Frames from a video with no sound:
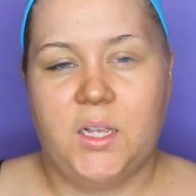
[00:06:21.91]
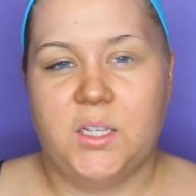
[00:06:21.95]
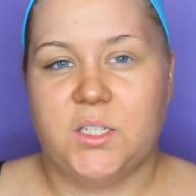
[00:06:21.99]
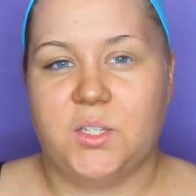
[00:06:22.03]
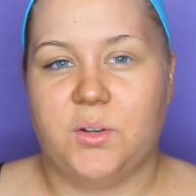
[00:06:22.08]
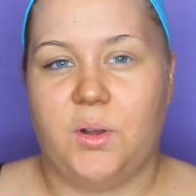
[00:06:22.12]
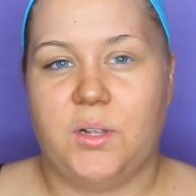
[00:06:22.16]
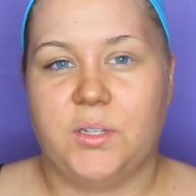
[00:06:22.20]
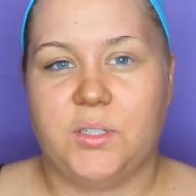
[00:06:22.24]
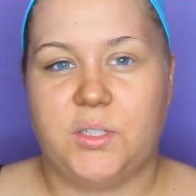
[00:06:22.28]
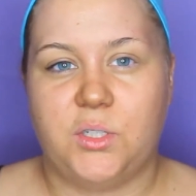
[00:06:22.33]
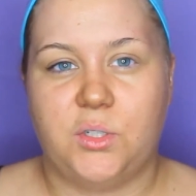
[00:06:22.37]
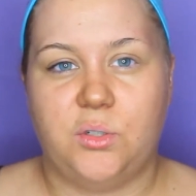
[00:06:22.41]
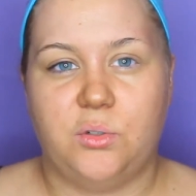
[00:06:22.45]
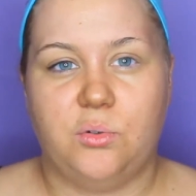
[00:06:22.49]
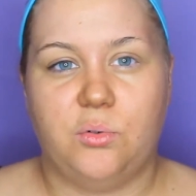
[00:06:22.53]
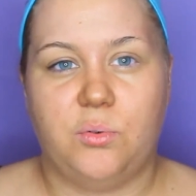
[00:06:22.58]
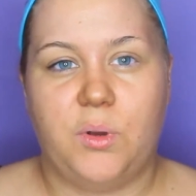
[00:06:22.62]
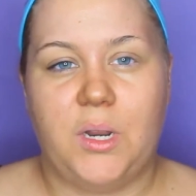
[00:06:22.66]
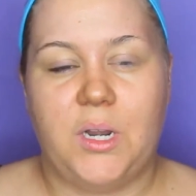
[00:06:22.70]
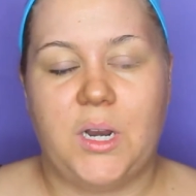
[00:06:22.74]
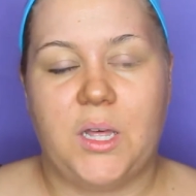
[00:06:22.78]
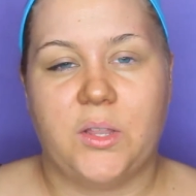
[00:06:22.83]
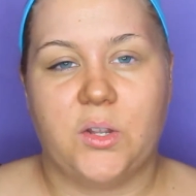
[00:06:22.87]
So I'll
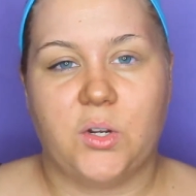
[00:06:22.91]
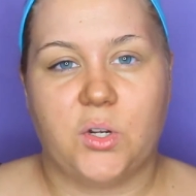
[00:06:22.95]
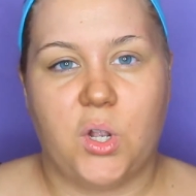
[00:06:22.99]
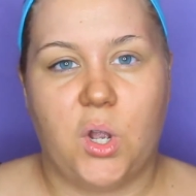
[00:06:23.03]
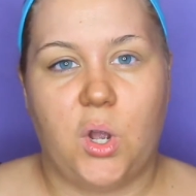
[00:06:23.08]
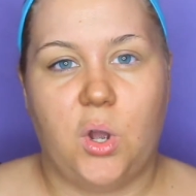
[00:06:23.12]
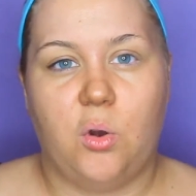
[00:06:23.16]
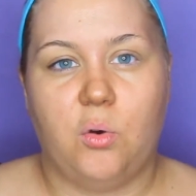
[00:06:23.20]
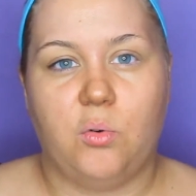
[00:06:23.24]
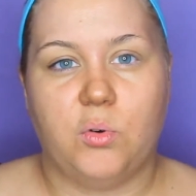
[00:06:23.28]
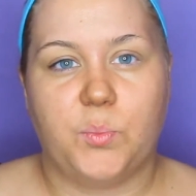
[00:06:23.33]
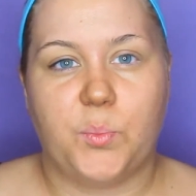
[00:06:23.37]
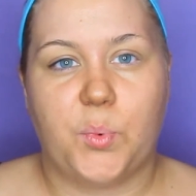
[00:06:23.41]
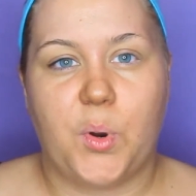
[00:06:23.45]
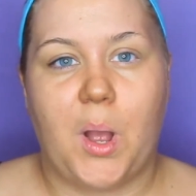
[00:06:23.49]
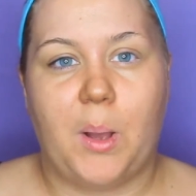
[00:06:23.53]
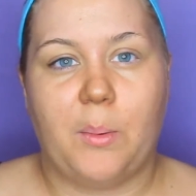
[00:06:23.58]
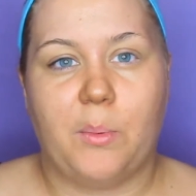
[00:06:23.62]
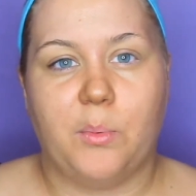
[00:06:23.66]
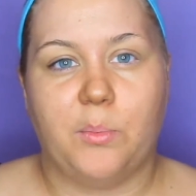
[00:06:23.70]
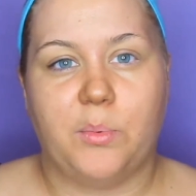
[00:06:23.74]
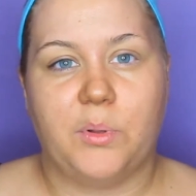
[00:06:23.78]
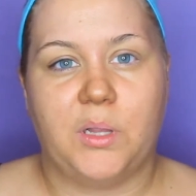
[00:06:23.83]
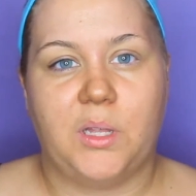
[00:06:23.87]
do another coat
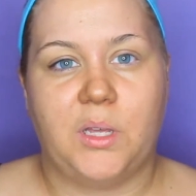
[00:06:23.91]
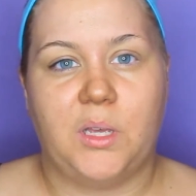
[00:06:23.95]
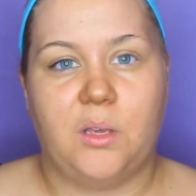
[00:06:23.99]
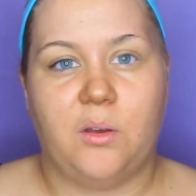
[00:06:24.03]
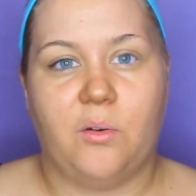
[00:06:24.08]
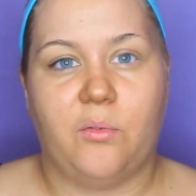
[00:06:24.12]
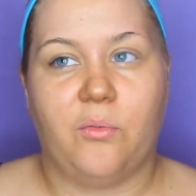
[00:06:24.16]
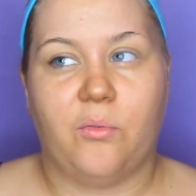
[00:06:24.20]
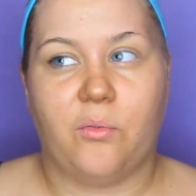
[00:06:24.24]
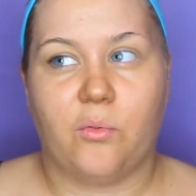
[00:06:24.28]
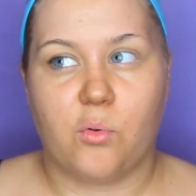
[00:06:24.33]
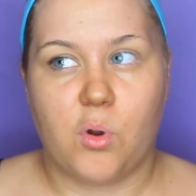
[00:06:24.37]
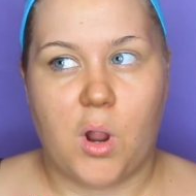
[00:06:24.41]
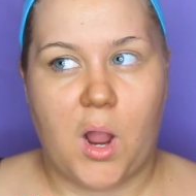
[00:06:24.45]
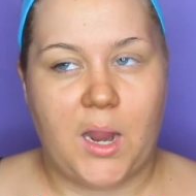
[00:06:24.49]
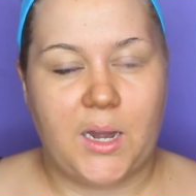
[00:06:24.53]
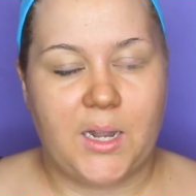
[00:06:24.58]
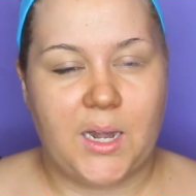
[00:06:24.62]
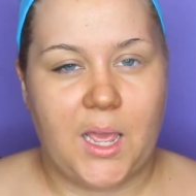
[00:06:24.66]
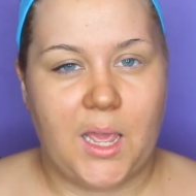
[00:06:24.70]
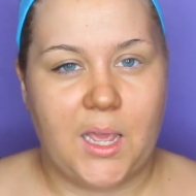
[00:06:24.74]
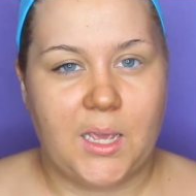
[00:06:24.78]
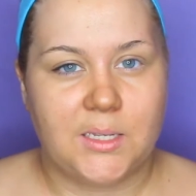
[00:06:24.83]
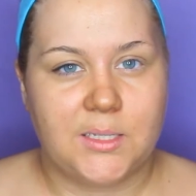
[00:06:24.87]
probably
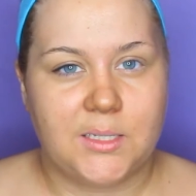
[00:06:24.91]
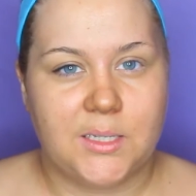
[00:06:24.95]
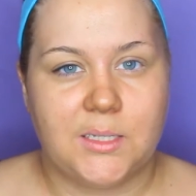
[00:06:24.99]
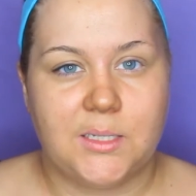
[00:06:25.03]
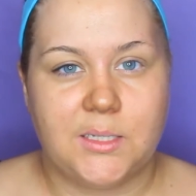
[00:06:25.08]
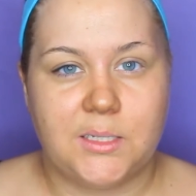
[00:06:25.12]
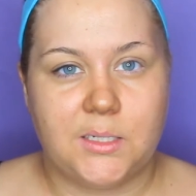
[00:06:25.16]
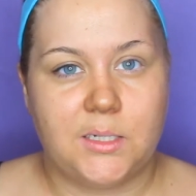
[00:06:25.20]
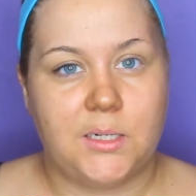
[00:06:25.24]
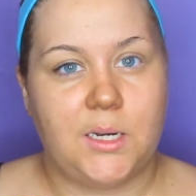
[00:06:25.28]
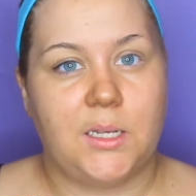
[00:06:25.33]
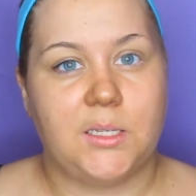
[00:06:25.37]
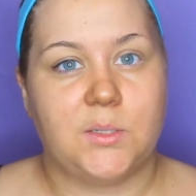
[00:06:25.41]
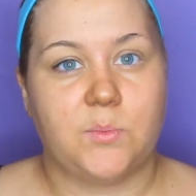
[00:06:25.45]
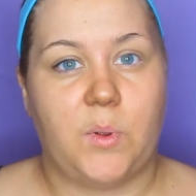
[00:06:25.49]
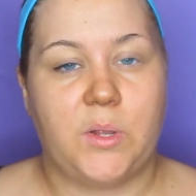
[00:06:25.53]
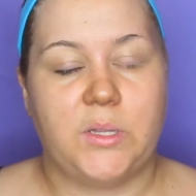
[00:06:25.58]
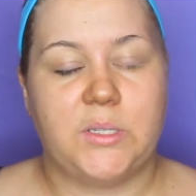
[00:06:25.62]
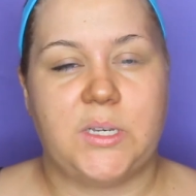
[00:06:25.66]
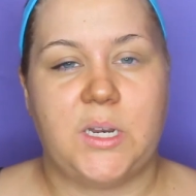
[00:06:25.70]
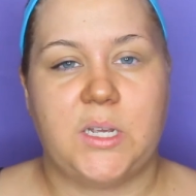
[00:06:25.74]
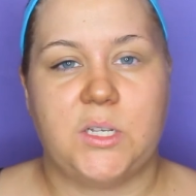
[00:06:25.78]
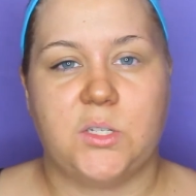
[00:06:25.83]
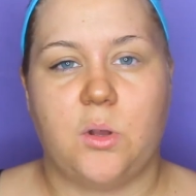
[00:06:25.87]
Friday, since today's
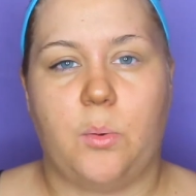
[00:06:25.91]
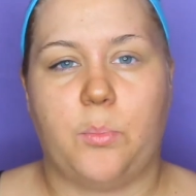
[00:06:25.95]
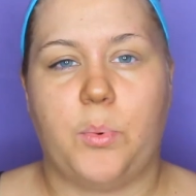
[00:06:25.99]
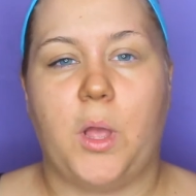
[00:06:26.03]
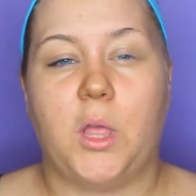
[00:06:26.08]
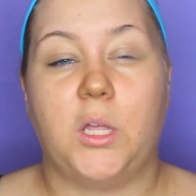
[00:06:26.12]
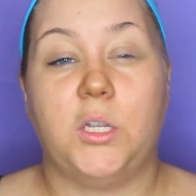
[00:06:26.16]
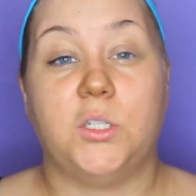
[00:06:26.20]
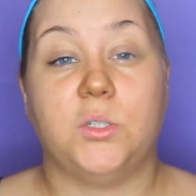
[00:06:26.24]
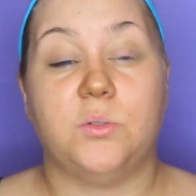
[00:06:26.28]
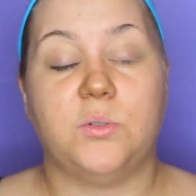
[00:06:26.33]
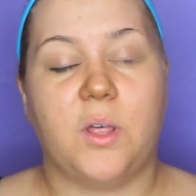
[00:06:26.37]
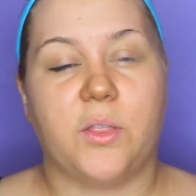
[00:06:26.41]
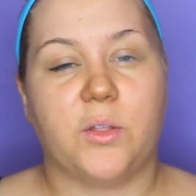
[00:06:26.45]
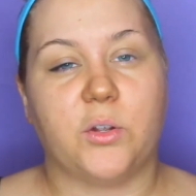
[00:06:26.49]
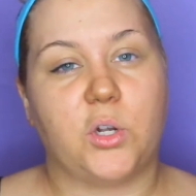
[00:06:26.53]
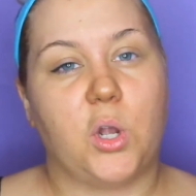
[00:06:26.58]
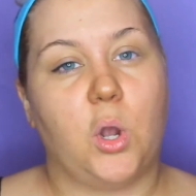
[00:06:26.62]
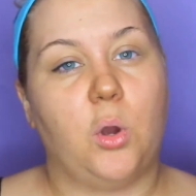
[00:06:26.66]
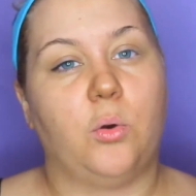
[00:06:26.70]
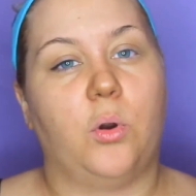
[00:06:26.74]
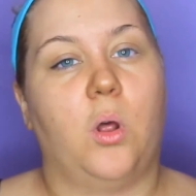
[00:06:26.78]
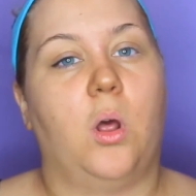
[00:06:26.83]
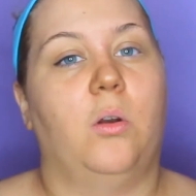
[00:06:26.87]
Wednesday. So I'll probably do another
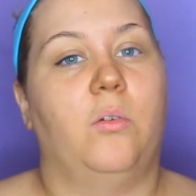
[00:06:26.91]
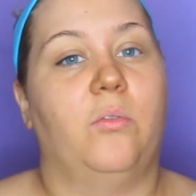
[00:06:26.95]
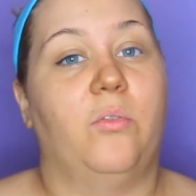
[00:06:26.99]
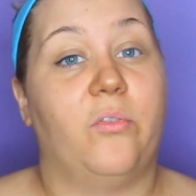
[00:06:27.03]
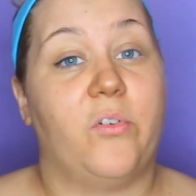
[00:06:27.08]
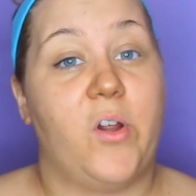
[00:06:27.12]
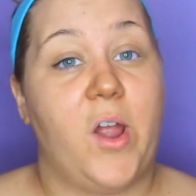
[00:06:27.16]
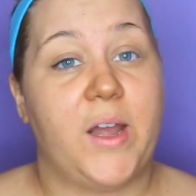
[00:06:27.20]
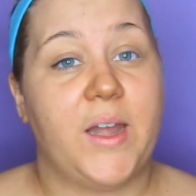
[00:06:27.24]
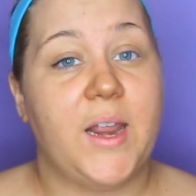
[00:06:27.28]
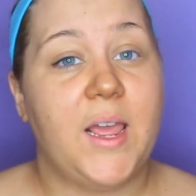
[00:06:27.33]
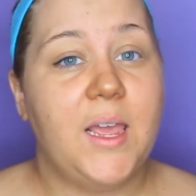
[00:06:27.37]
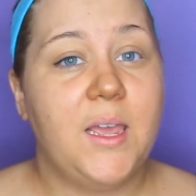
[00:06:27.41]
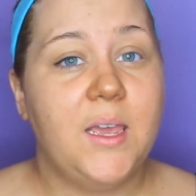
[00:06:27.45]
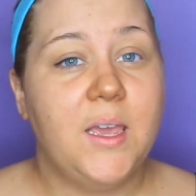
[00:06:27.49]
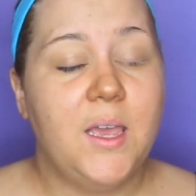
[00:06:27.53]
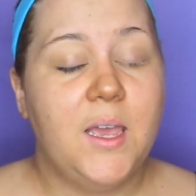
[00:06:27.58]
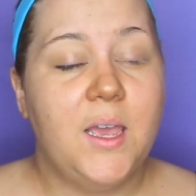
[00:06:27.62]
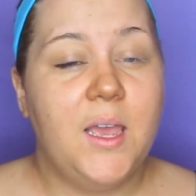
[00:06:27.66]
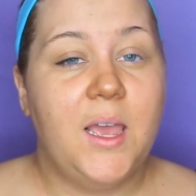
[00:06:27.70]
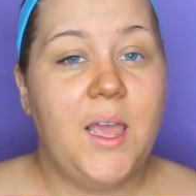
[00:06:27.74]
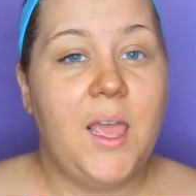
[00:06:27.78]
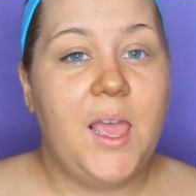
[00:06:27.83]
coat on Friday.